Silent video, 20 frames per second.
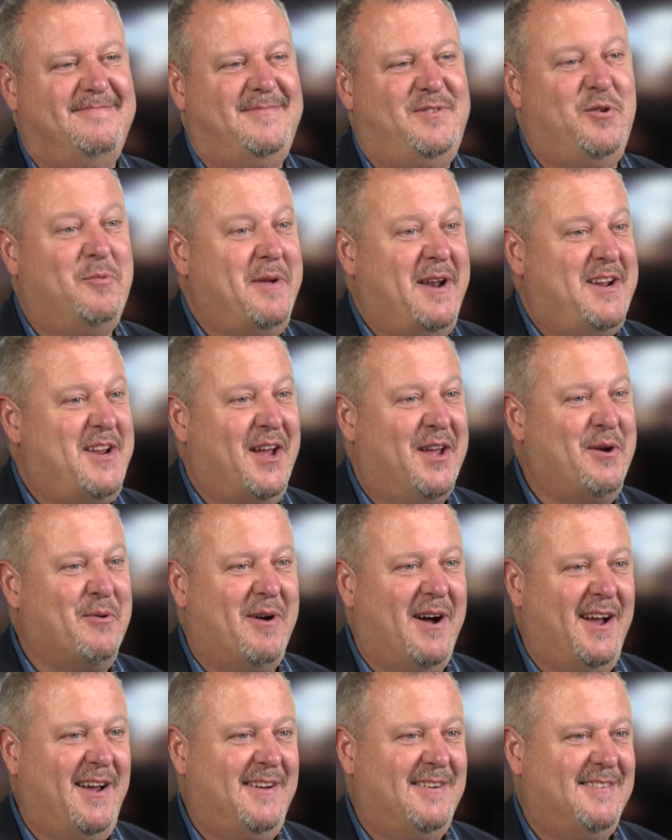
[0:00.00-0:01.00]
Do you want me to tell you
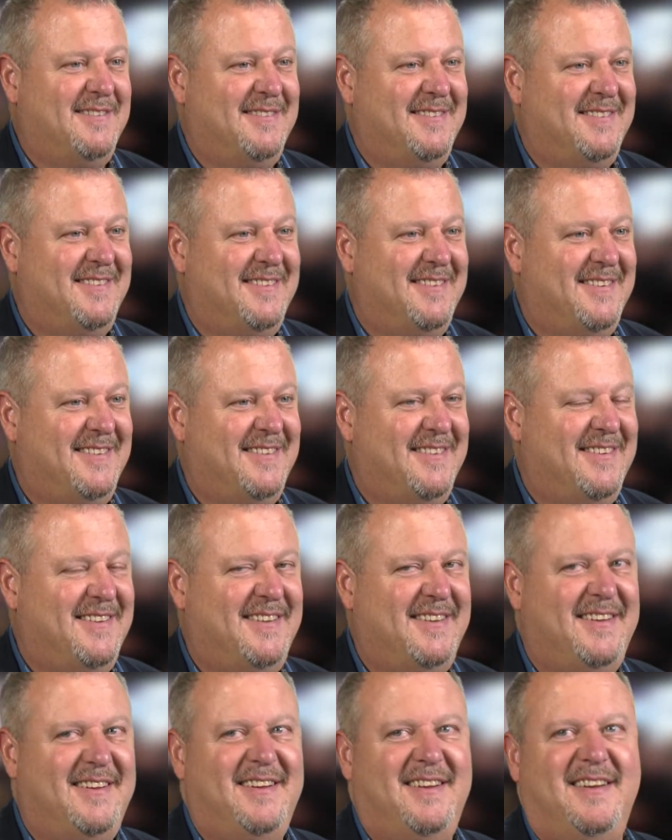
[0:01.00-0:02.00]
why? Yeah.
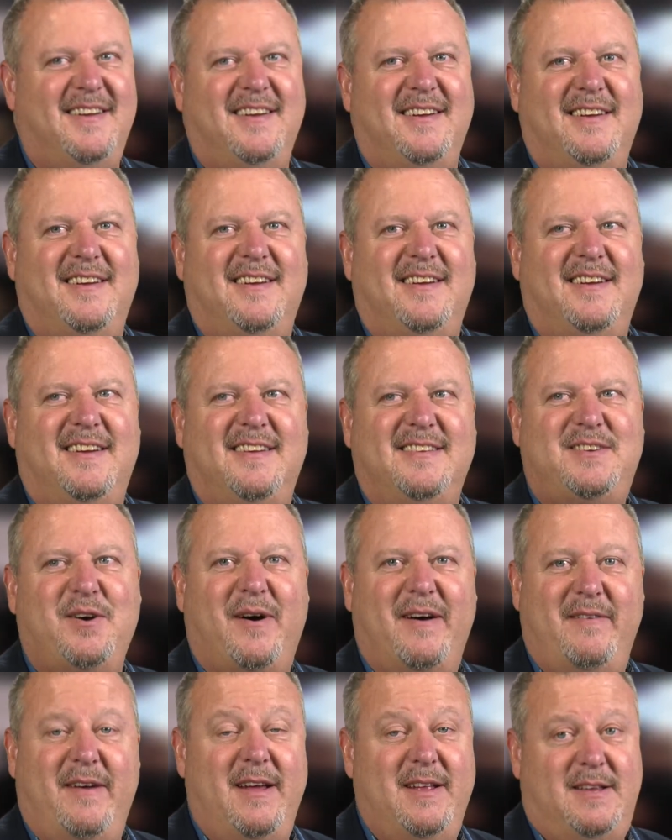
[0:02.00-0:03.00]
So
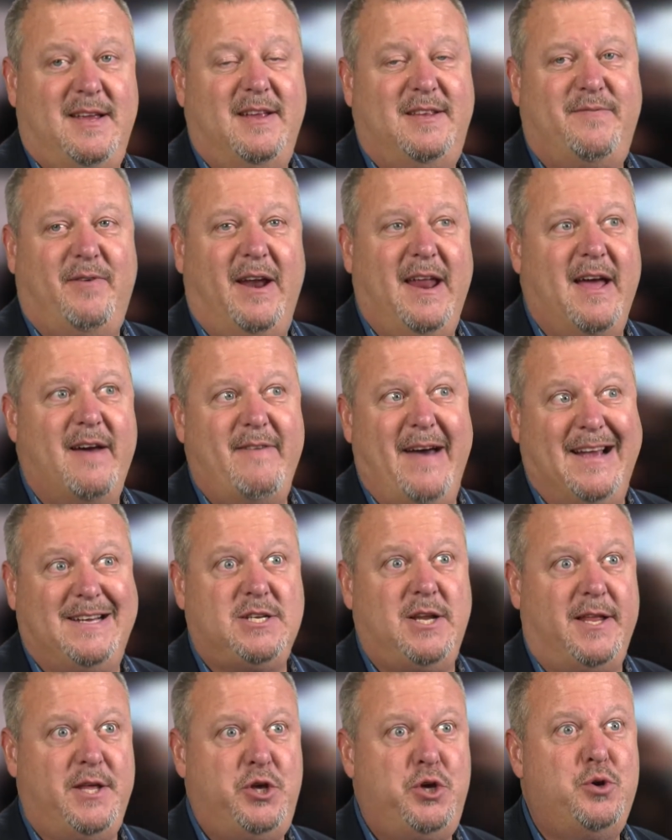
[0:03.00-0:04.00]
I, it's funny. I've
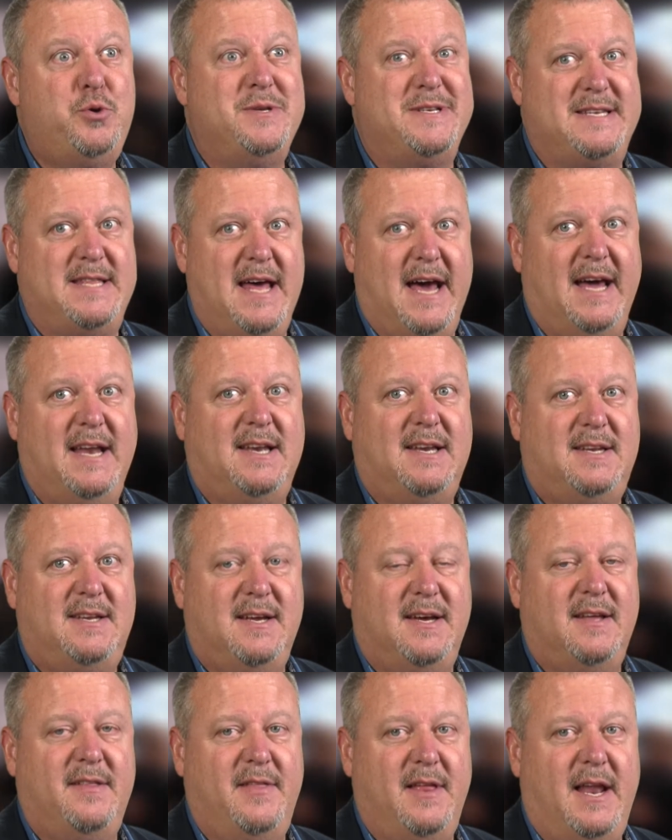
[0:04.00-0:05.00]
actually used that
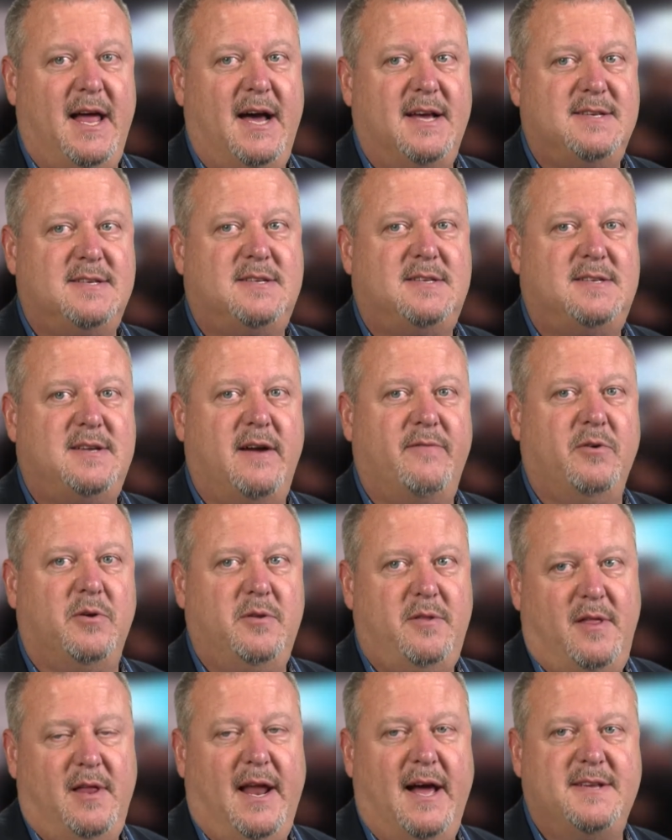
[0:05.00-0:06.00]
uh, the last several,
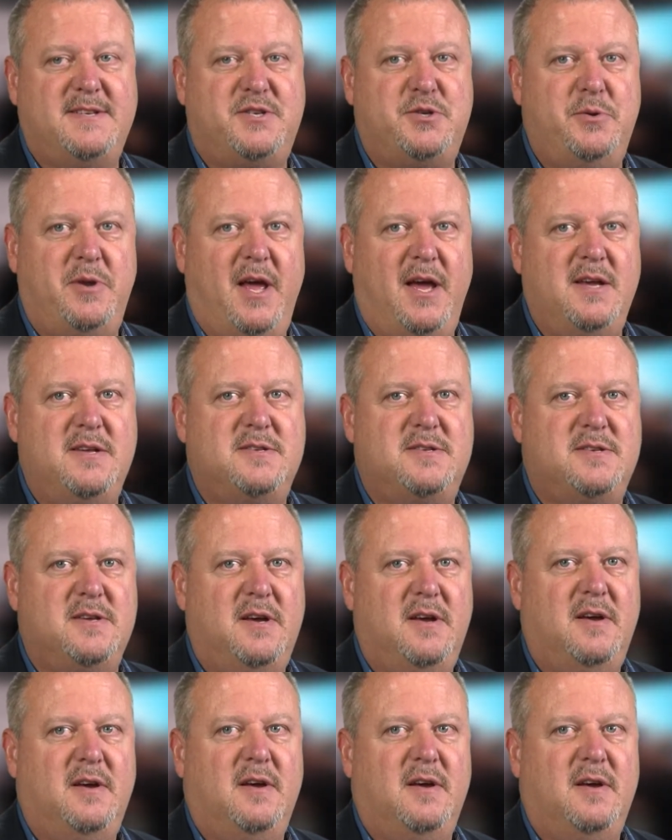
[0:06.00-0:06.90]
the last two days.